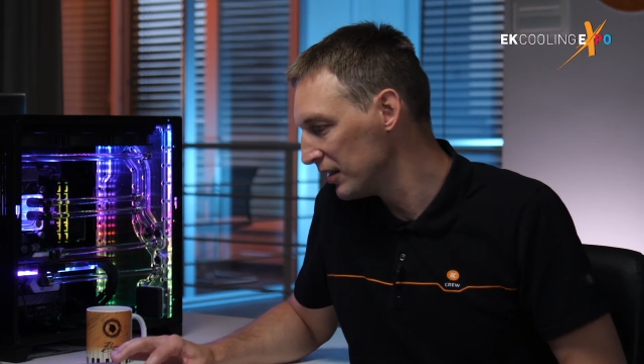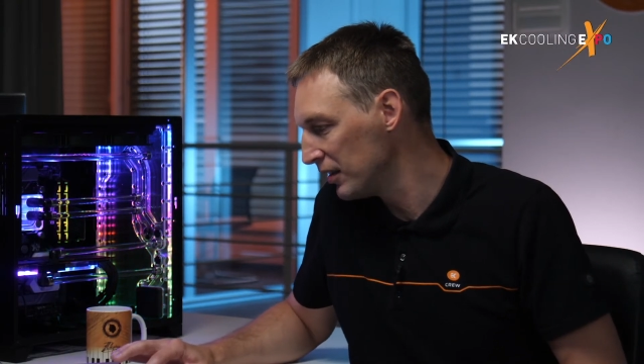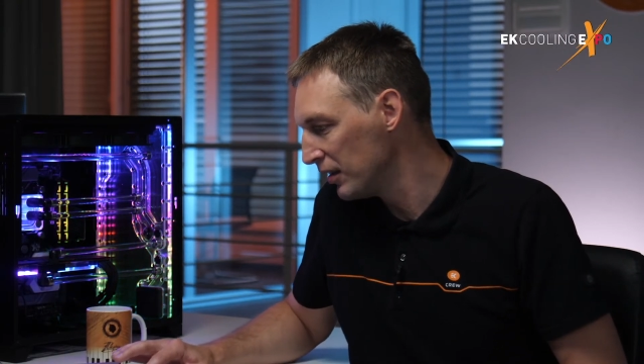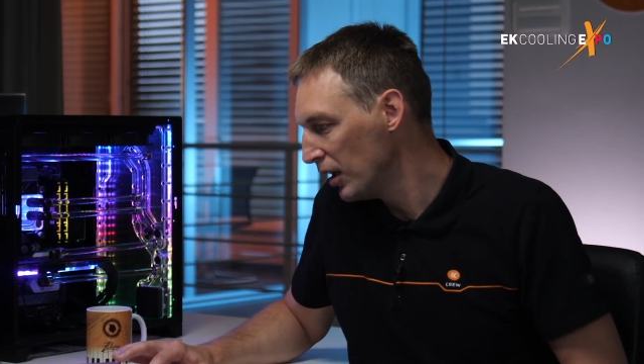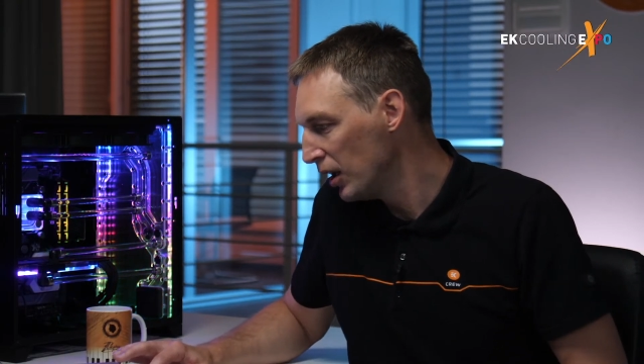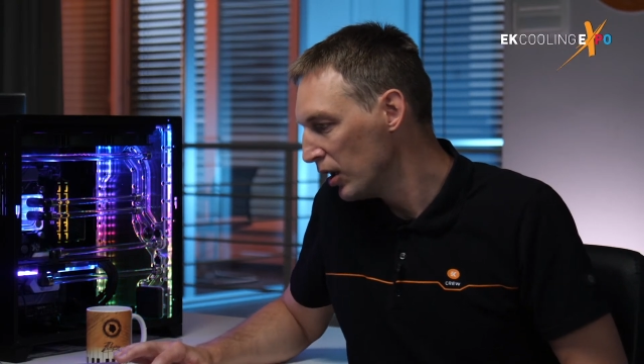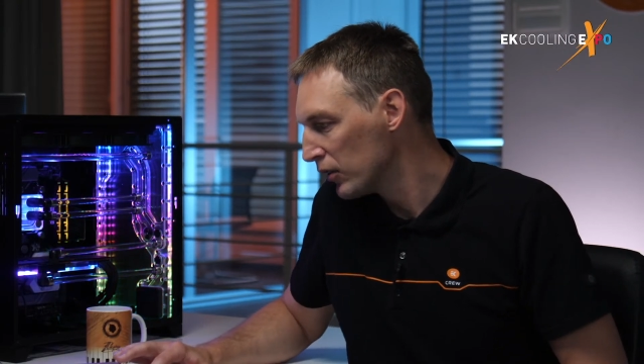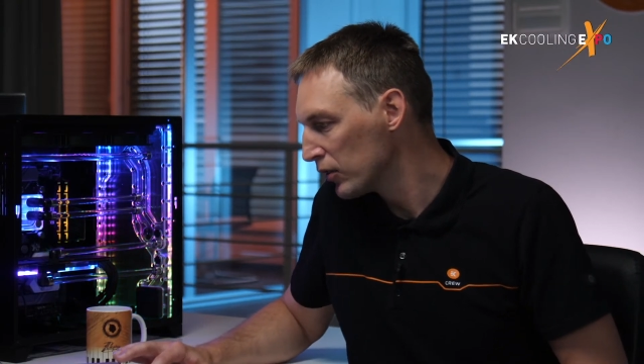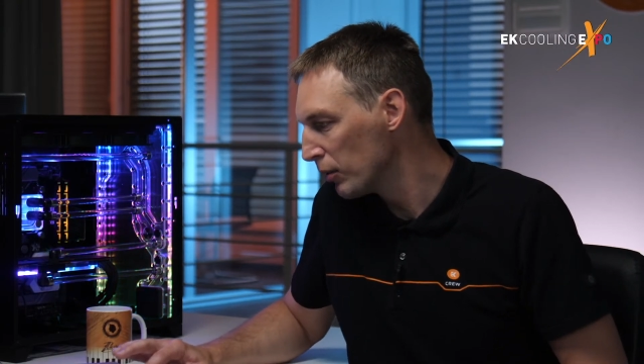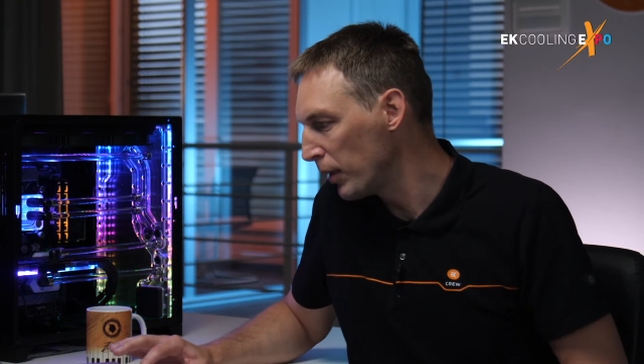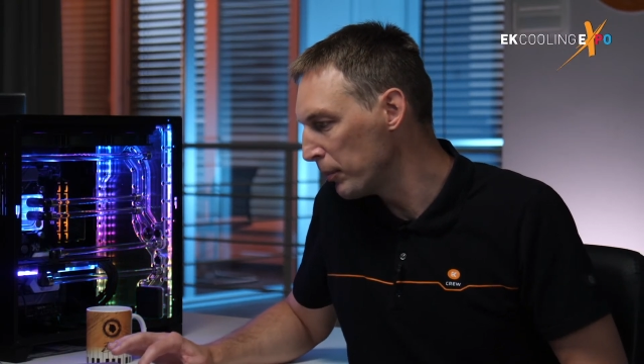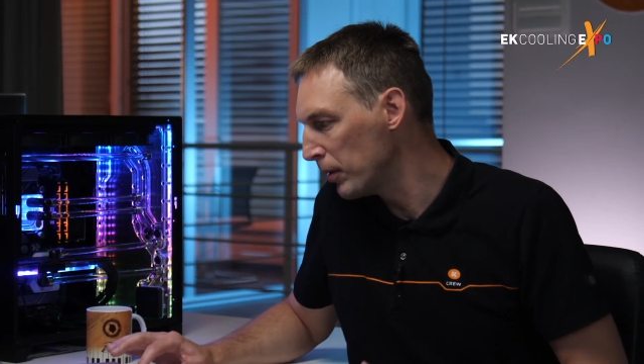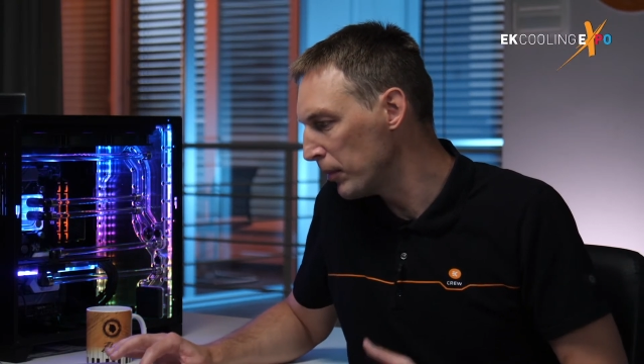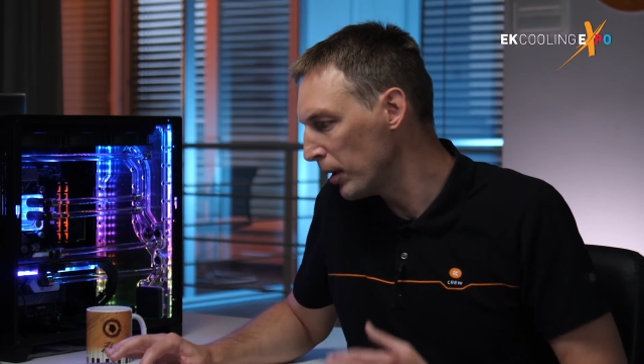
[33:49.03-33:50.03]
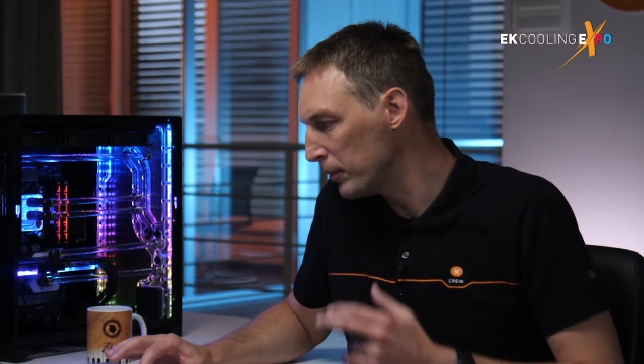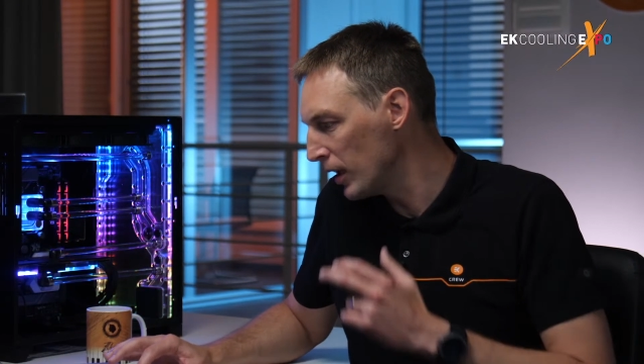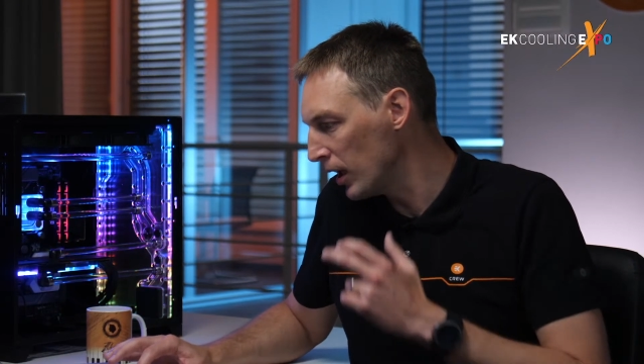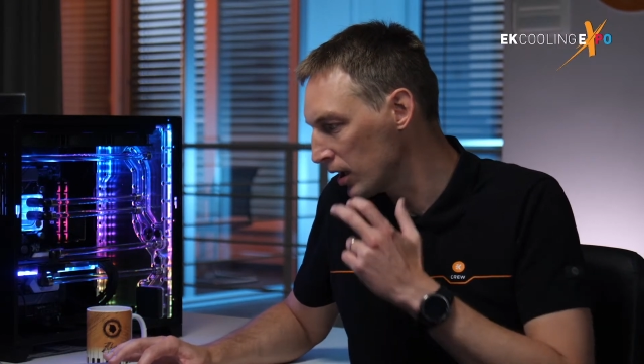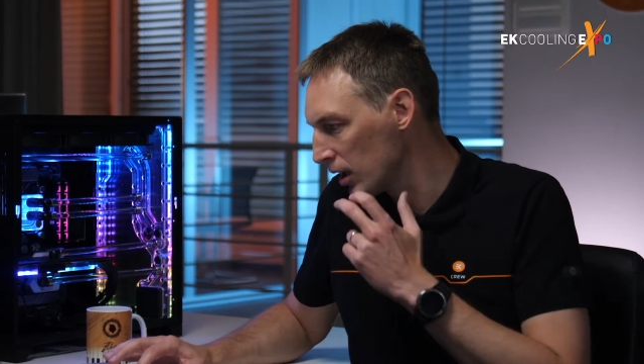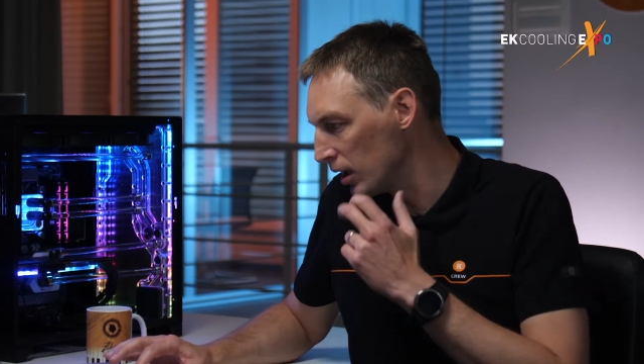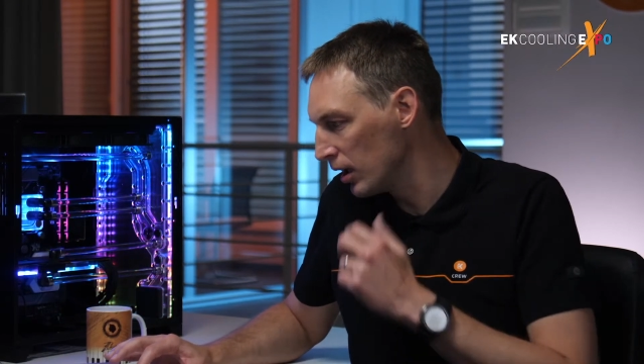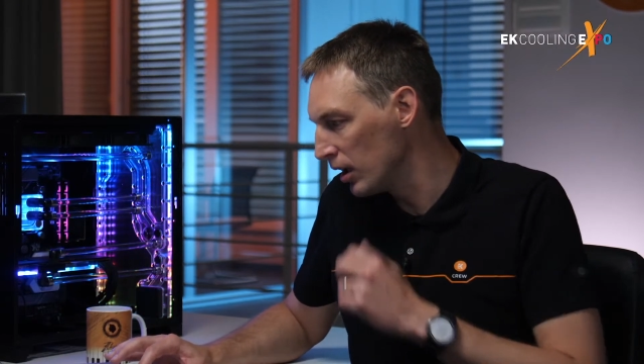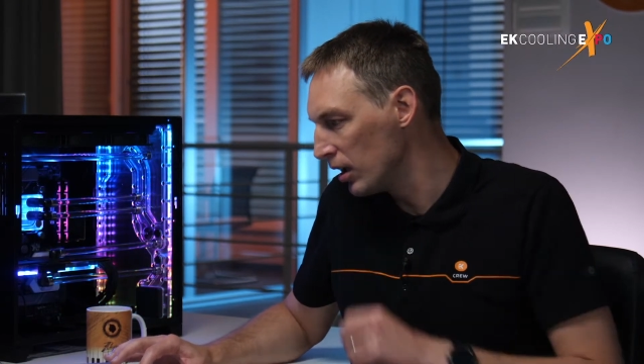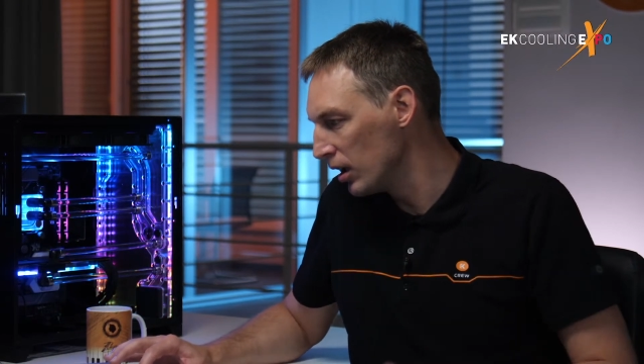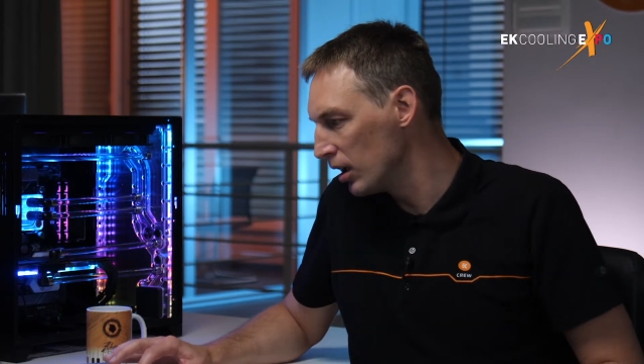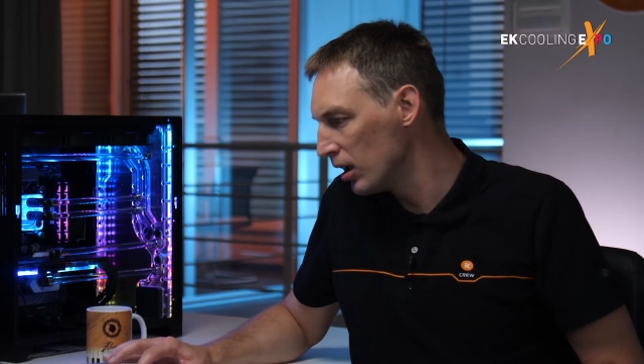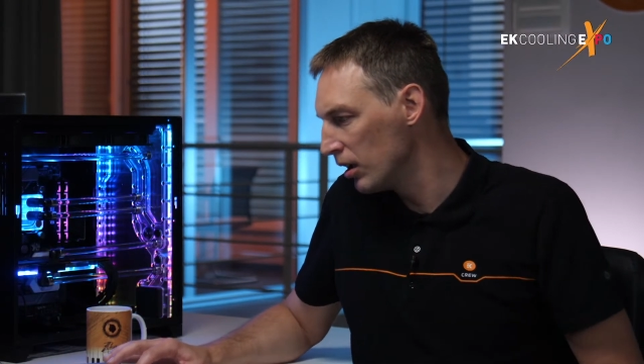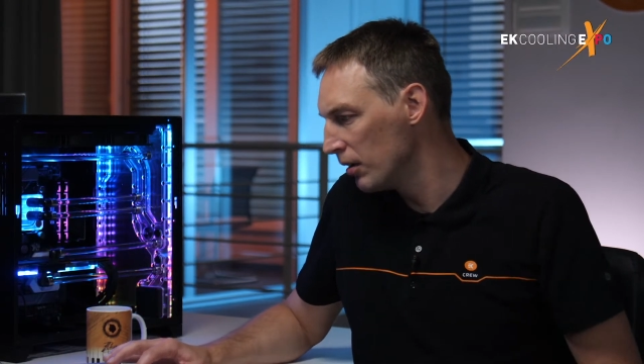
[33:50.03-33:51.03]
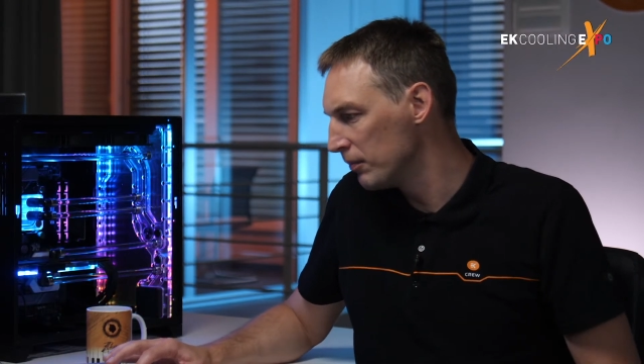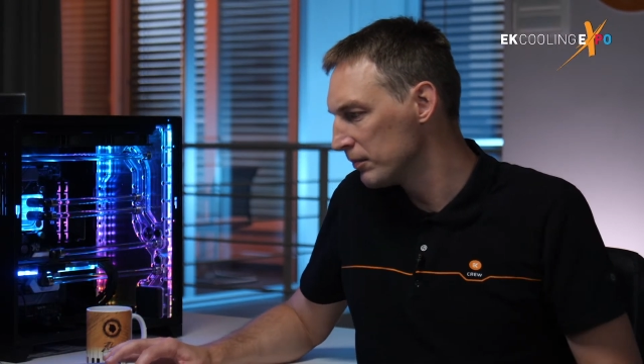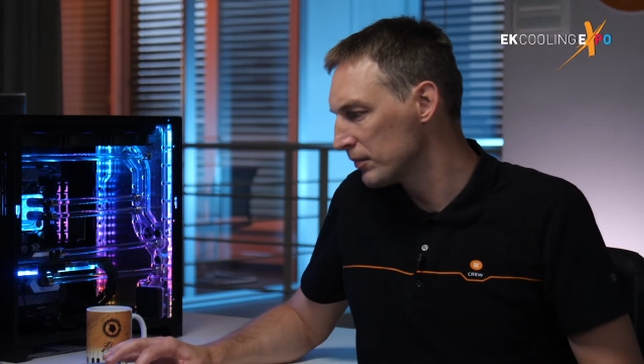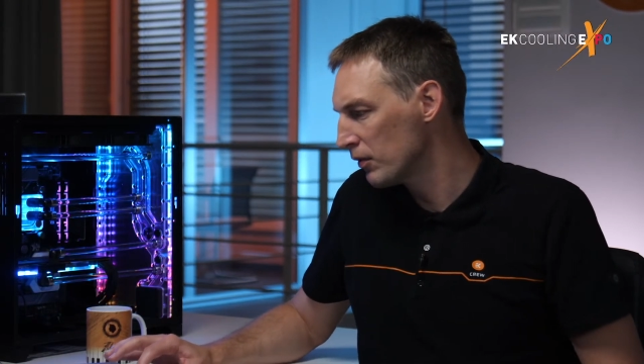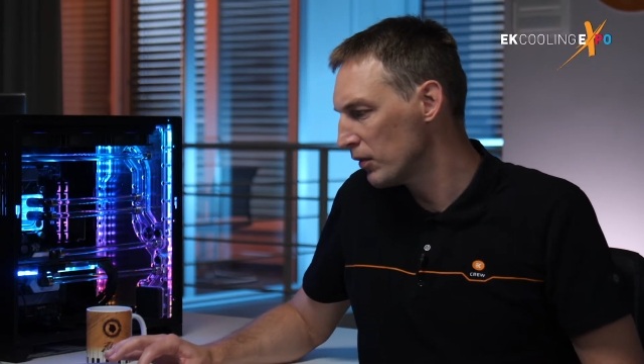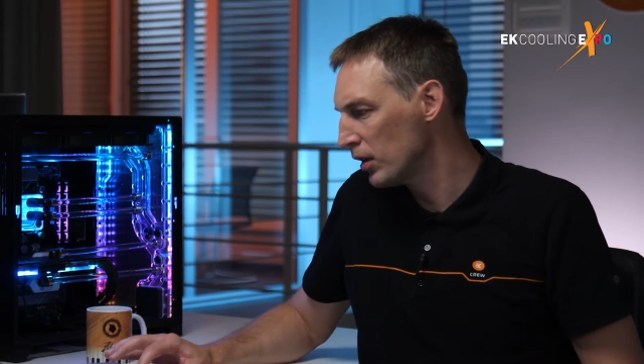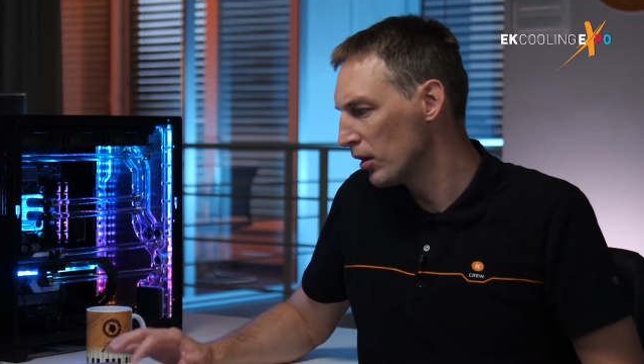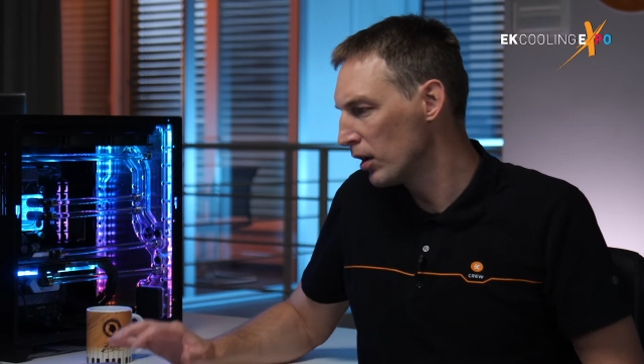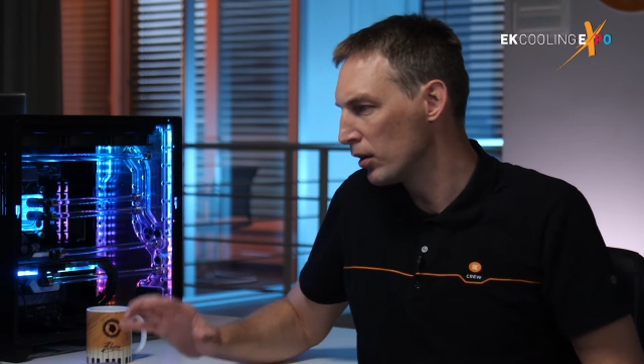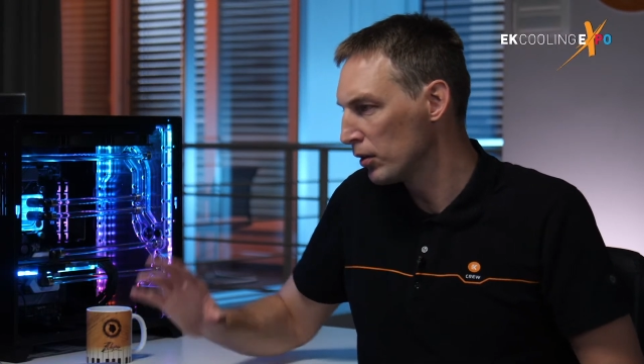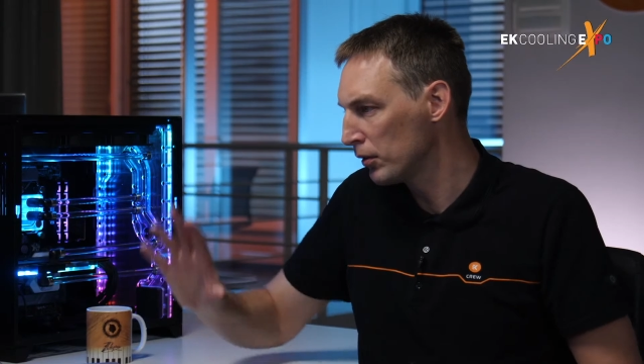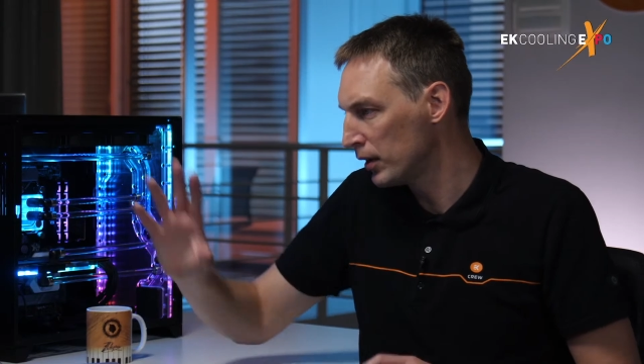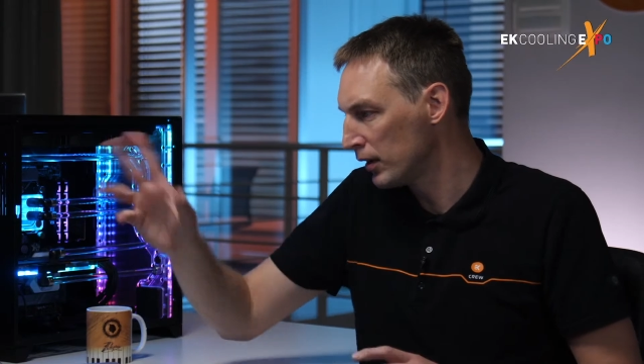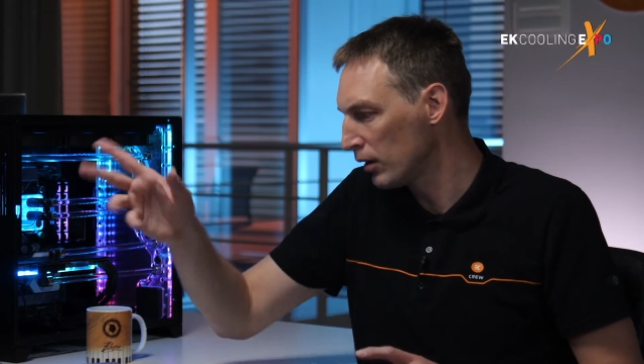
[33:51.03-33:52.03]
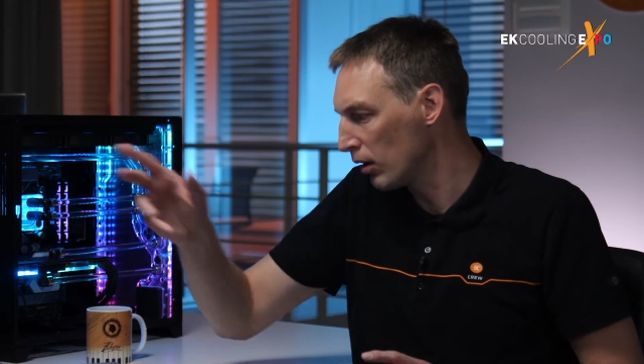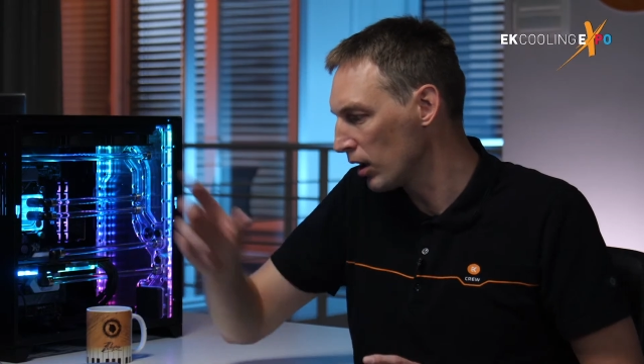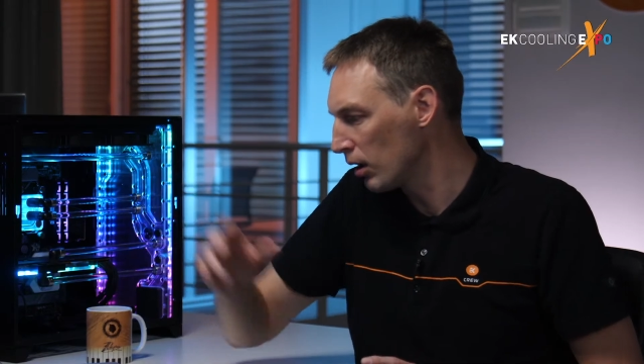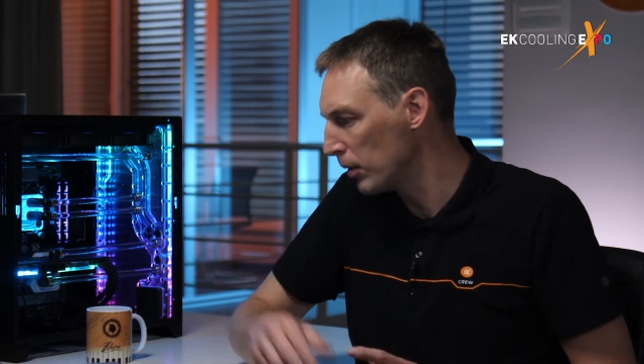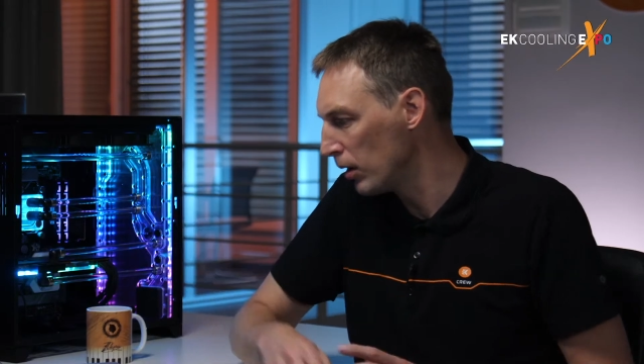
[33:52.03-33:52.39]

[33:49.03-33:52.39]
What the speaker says: So maybe Jaka, I know that we talk about